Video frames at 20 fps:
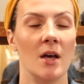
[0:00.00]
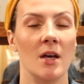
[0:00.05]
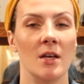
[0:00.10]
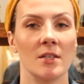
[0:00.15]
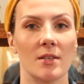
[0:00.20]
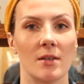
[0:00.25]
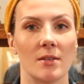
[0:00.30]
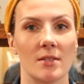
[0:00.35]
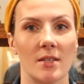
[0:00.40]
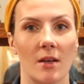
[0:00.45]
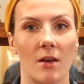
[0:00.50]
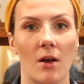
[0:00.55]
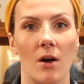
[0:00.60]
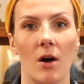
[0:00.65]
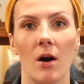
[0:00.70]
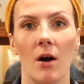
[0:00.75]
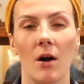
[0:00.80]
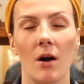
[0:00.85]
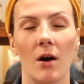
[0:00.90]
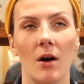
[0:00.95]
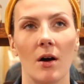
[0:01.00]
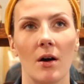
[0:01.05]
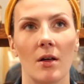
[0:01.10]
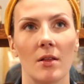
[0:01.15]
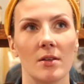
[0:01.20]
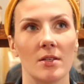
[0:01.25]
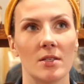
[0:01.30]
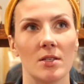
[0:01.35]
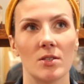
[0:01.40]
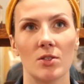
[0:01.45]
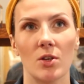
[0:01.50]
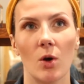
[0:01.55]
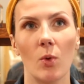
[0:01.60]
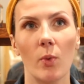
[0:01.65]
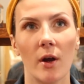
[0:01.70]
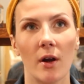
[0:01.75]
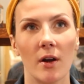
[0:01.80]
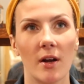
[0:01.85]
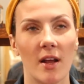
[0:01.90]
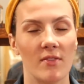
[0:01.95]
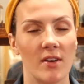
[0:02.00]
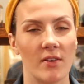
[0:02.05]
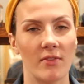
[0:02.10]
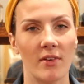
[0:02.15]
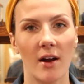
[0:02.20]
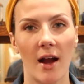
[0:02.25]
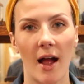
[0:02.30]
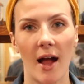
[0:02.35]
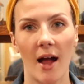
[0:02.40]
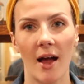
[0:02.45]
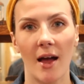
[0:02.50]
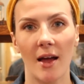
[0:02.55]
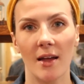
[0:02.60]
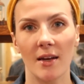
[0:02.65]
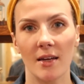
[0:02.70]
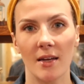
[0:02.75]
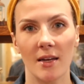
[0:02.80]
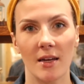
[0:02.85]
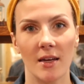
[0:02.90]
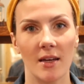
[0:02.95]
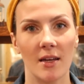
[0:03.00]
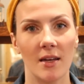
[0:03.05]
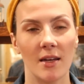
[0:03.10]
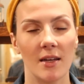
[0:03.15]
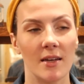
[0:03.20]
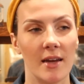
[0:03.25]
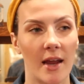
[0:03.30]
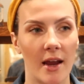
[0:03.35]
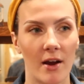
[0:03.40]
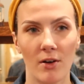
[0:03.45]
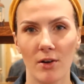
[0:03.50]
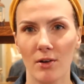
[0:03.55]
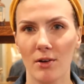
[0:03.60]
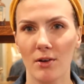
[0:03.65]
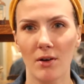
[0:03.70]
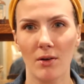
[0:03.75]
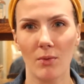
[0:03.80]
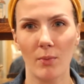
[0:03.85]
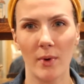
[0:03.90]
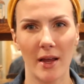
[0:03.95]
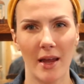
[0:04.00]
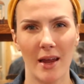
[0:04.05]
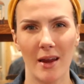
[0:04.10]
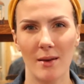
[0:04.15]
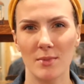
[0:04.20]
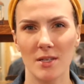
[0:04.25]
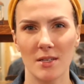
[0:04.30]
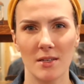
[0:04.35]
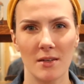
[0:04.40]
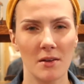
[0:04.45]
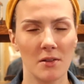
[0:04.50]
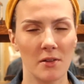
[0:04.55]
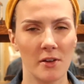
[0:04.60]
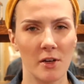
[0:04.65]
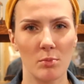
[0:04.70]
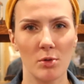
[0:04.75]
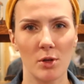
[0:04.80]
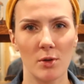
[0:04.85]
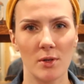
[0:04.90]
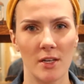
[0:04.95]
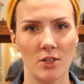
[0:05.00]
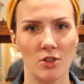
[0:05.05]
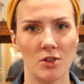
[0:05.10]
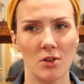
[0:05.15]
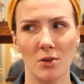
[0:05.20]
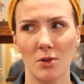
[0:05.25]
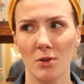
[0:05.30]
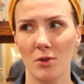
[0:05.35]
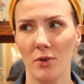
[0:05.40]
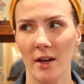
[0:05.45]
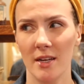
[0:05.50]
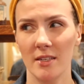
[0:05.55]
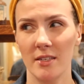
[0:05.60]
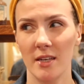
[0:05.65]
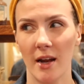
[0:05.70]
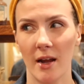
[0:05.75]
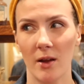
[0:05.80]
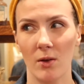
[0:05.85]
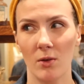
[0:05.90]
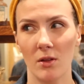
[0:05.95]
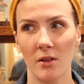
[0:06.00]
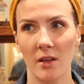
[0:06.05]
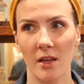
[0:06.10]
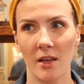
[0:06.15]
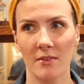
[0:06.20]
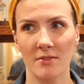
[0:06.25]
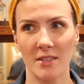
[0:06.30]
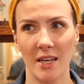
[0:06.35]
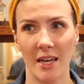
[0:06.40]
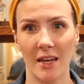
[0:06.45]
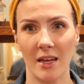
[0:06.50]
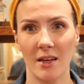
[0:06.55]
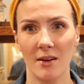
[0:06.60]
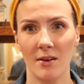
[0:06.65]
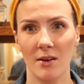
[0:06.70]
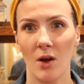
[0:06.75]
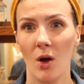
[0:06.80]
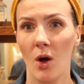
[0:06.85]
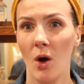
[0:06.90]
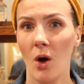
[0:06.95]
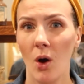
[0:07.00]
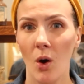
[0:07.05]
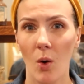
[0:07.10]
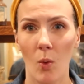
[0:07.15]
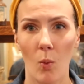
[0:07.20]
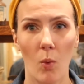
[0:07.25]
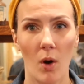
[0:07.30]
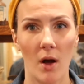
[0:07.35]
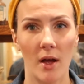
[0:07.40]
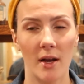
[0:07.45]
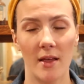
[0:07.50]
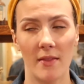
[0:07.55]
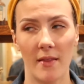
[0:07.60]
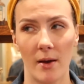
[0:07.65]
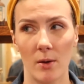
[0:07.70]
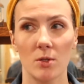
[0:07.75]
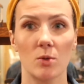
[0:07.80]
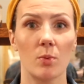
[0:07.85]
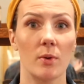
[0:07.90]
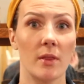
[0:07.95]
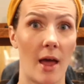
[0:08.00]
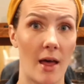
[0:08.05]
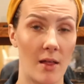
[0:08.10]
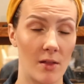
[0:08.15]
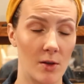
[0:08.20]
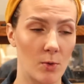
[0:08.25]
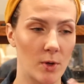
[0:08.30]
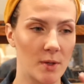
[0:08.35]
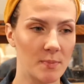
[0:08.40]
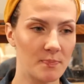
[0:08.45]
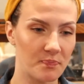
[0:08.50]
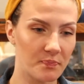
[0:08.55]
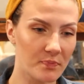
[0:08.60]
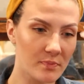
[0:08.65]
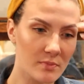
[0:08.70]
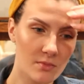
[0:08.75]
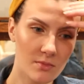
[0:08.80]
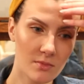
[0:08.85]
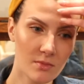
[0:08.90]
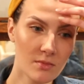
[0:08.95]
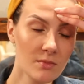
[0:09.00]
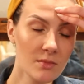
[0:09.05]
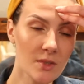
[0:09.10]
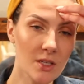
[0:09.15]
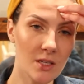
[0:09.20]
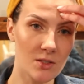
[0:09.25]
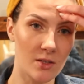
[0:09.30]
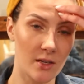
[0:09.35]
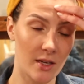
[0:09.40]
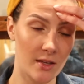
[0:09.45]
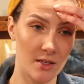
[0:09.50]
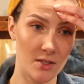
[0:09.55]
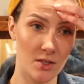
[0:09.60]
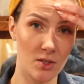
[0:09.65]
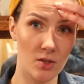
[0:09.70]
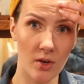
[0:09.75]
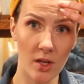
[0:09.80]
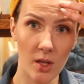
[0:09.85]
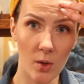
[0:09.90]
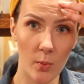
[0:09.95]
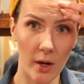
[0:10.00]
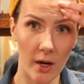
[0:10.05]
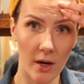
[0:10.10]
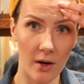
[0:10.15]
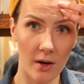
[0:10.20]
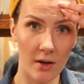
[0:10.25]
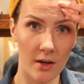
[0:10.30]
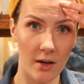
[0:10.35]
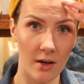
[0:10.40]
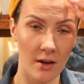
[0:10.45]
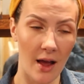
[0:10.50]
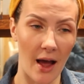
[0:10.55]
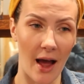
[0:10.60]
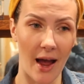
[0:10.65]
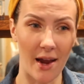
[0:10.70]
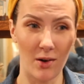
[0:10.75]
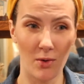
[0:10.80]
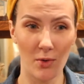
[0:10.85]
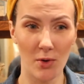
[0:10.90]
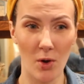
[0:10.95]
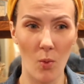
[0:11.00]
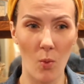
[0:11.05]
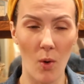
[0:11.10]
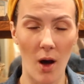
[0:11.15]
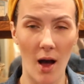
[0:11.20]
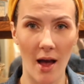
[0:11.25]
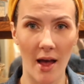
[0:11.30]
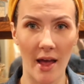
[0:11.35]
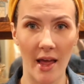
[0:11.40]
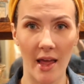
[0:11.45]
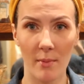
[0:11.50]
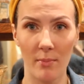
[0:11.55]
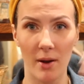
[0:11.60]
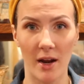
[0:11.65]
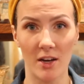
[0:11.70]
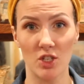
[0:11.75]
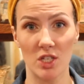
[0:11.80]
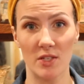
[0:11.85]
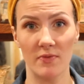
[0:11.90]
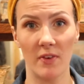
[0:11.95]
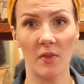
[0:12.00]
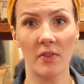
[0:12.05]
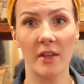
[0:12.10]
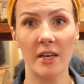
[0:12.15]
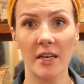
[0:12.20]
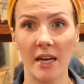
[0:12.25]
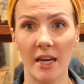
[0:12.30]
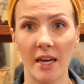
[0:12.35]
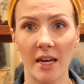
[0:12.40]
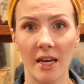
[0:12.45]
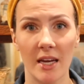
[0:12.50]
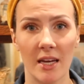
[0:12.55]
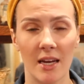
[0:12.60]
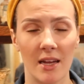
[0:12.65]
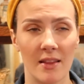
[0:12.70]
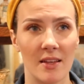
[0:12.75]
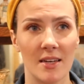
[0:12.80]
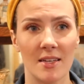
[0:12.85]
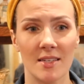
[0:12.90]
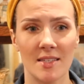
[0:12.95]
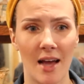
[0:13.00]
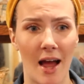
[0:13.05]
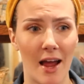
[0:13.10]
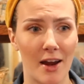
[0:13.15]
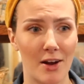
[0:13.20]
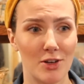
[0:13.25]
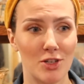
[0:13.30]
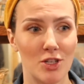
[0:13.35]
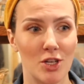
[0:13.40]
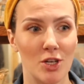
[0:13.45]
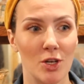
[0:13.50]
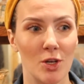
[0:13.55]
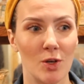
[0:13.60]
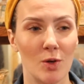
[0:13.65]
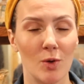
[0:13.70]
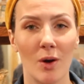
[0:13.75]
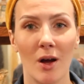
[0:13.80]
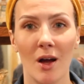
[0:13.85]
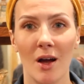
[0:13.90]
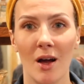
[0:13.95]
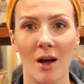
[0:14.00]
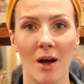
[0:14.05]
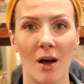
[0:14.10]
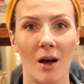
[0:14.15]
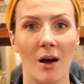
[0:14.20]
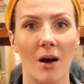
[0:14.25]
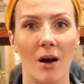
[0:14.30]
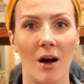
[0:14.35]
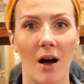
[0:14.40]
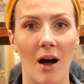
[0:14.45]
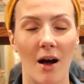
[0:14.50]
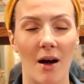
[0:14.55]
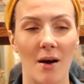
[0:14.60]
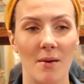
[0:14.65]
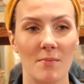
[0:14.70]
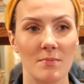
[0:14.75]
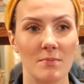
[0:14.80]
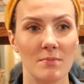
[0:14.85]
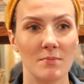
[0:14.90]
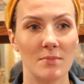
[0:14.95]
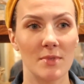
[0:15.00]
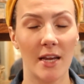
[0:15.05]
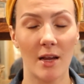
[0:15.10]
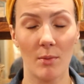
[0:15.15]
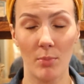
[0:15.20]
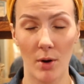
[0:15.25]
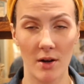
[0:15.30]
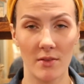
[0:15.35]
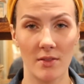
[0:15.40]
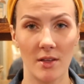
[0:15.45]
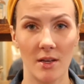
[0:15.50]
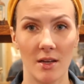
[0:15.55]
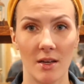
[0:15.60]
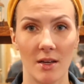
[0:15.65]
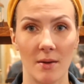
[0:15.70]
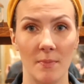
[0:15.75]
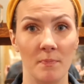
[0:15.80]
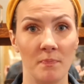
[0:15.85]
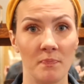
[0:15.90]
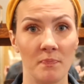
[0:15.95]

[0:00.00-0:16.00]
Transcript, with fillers: So I was like, oh, this is so weird. I've never had an error when it came to Clear Blue Digital. Granted, I only have taken one, and that was with Eleanor. So like, this is really weird. I don't know why, but I just felt the need and the desire to um, take apart the,